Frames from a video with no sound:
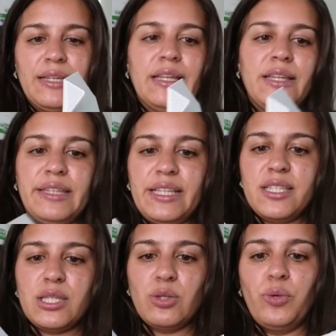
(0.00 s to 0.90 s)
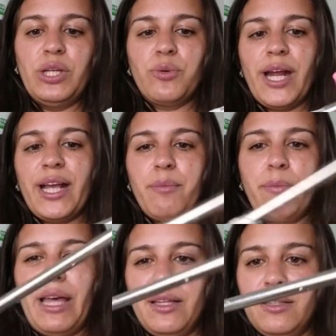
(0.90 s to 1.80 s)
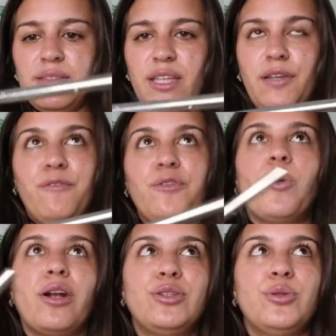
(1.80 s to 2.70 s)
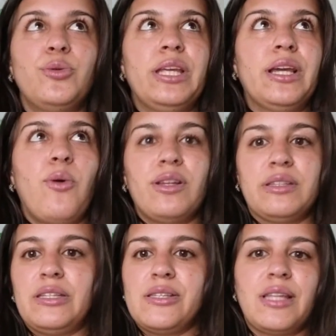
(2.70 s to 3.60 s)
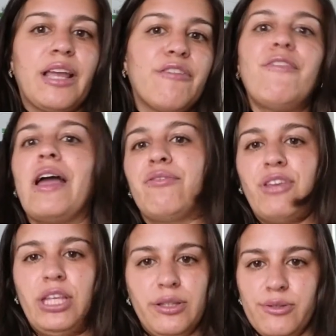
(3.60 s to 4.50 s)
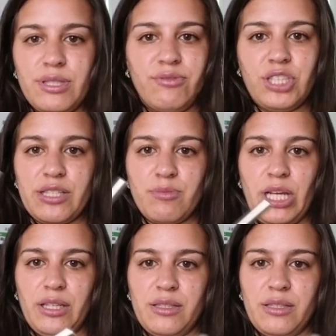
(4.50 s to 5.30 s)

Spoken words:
This we recommend if you are doing quantities like 5 kilos of Jesmonite.